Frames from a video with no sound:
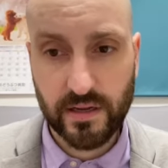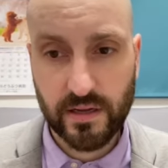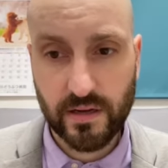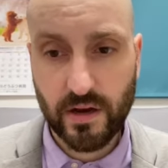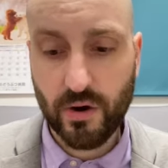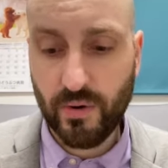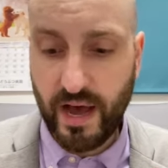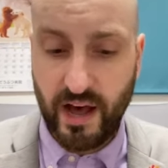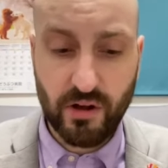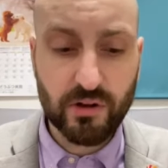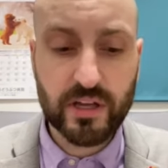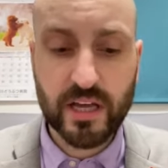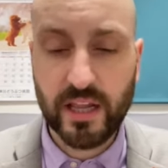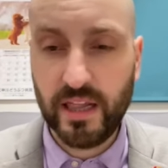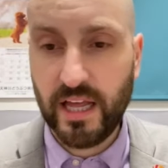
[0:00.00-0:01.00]
Oh,
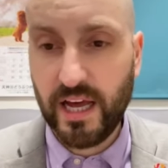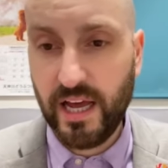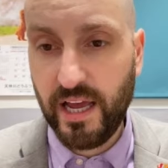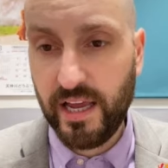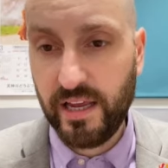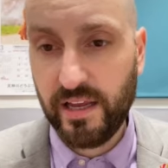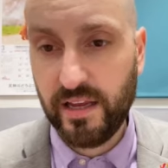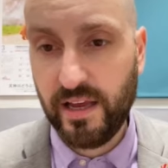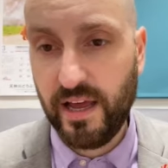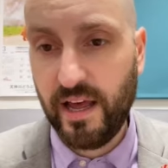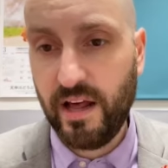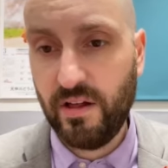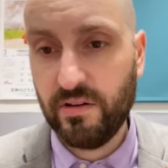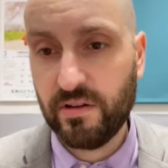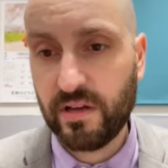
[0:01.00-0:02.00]
alkali.
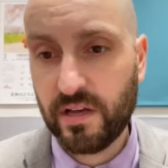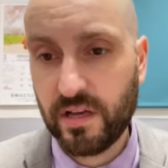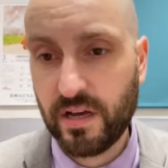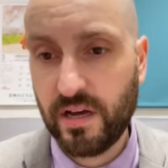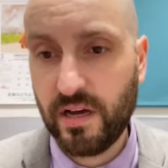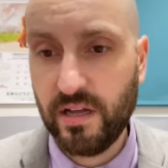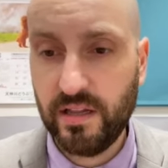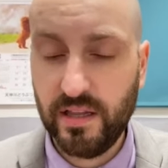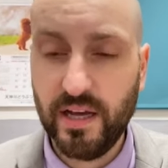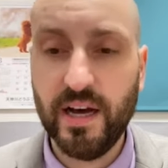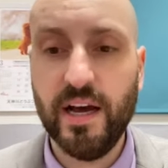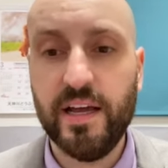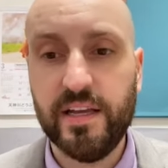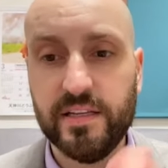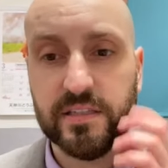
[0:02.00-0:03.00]

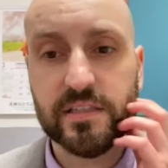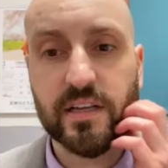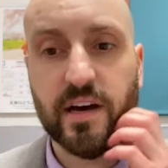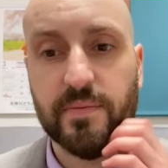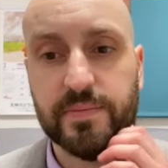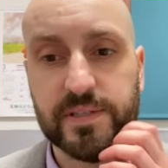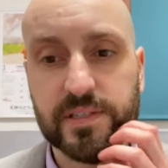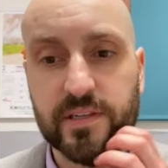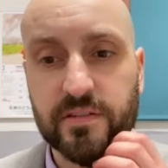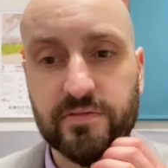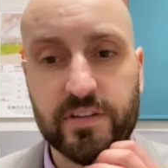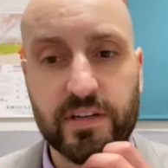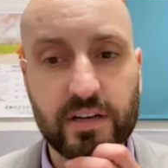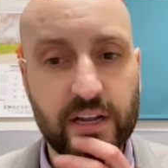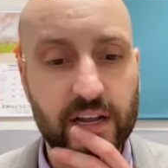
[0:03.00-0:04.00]
Alkali is the opposite of
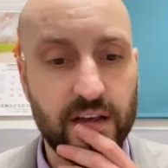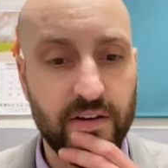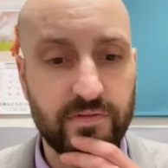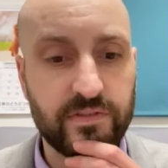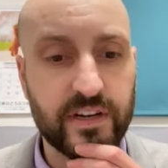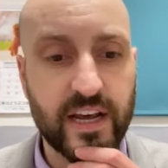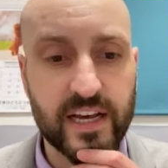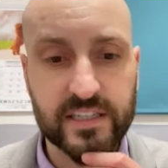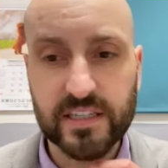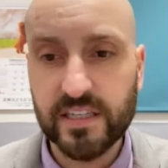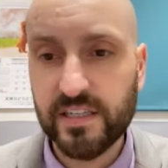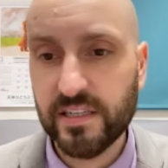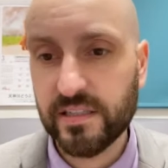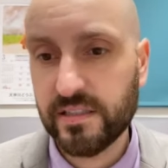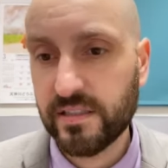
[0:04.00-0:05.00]
an acid.
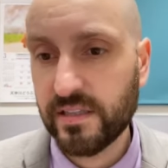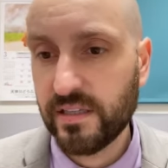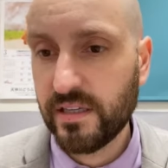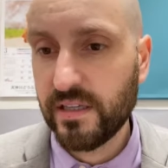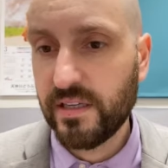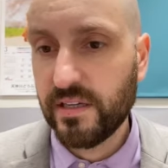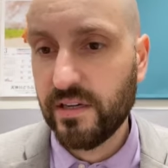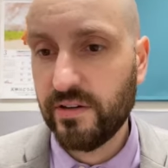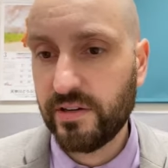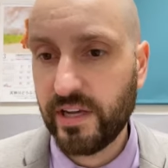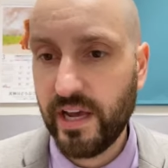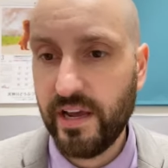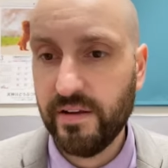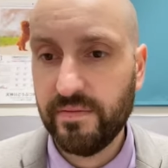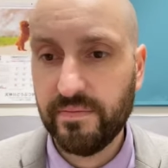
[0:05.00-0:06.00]

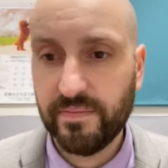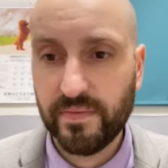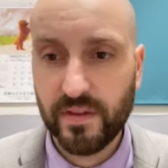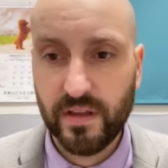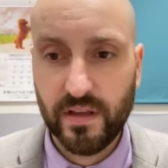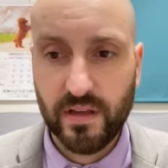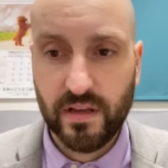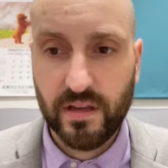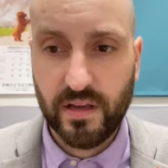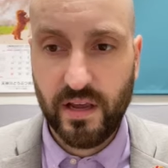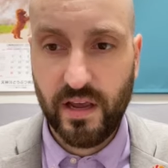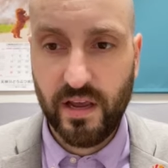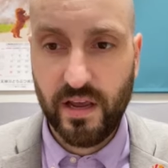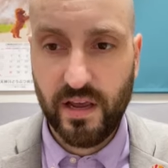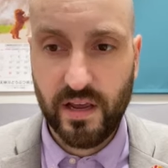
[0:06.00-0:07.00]
Okay.
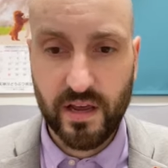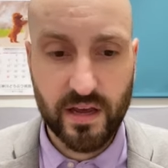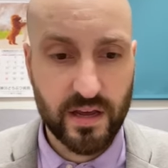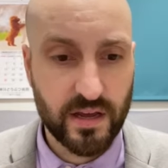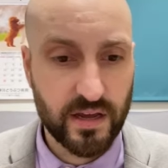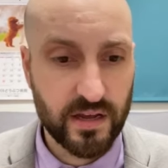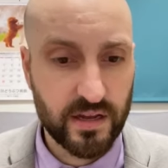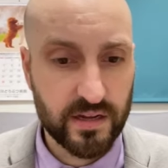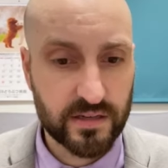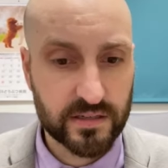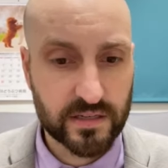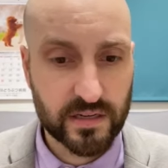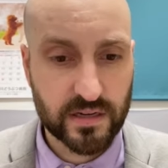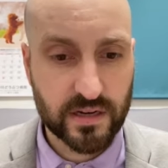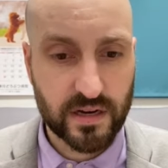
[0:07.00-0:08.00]

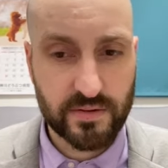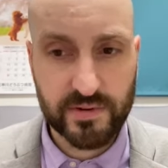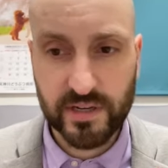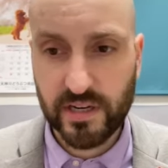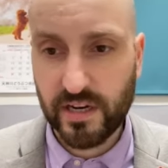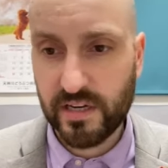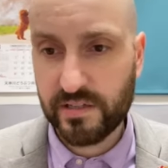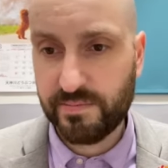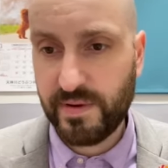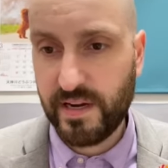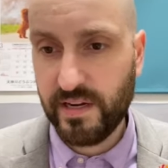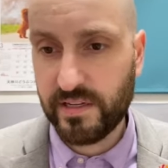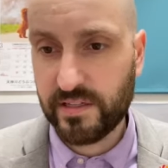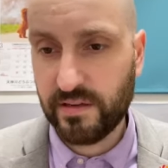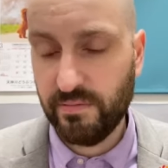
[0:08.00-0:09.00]
And common
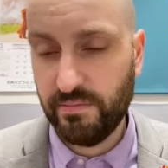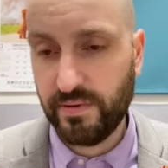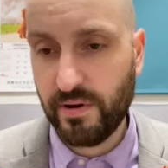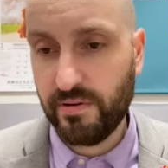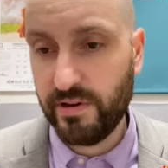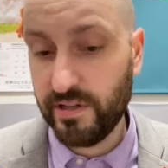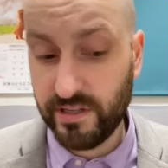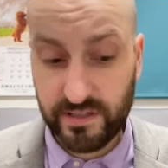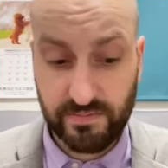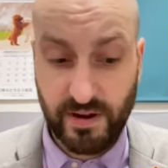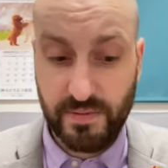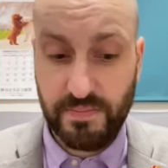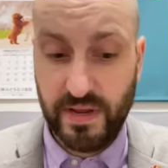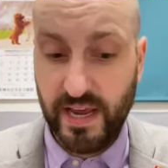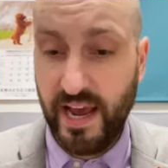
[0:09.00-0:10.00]
cosmetics component. This
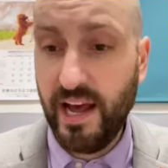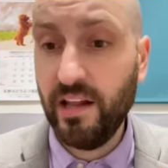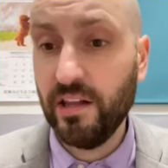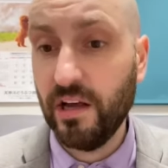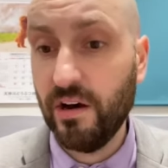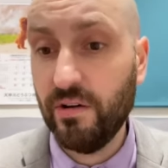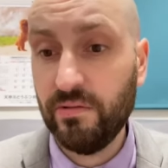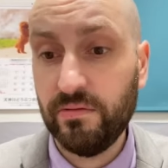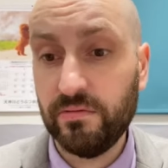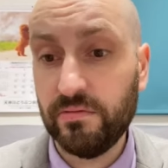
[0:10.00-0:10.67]
might be aloe.